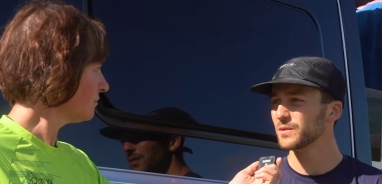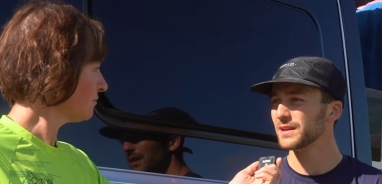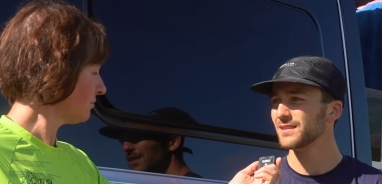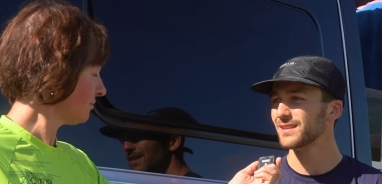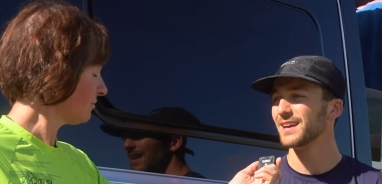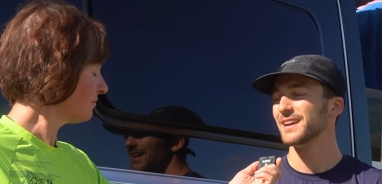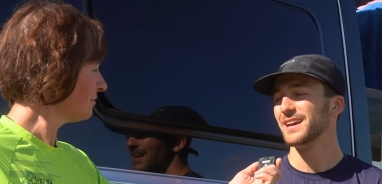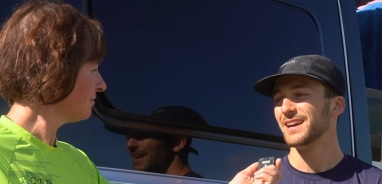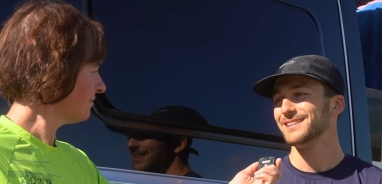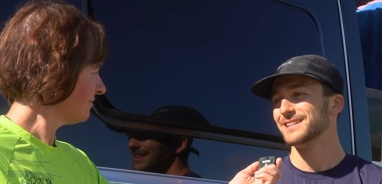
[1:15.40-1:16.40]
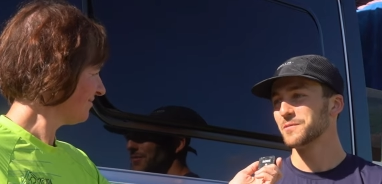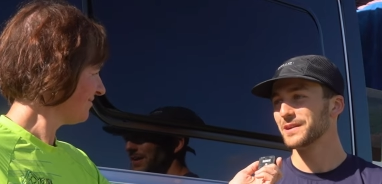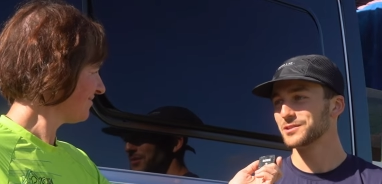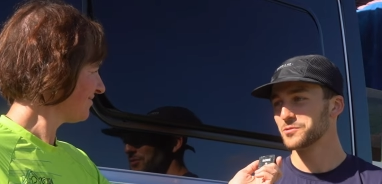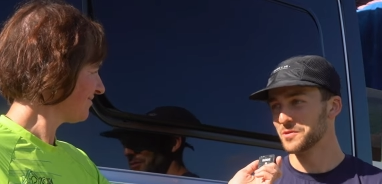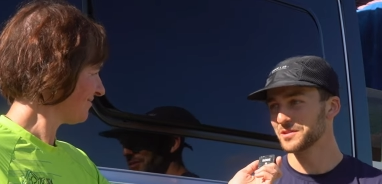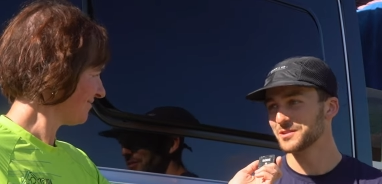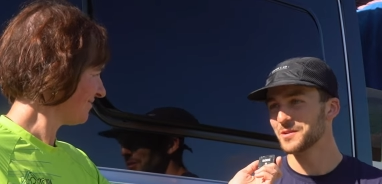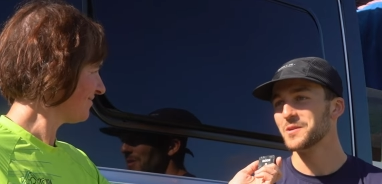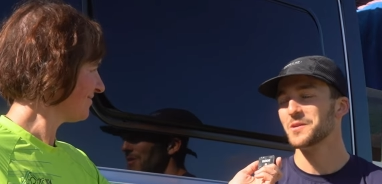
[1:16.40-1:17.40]
Speaker 1: wind quite strong
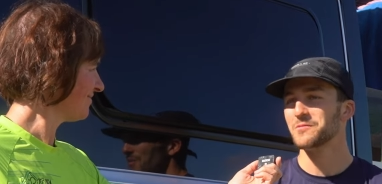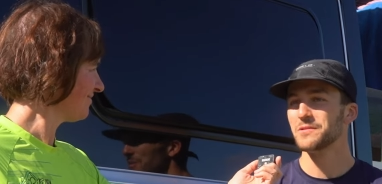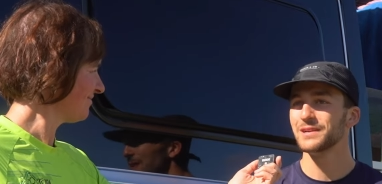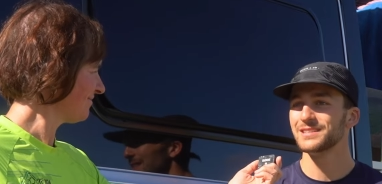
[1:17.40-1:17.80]
so we will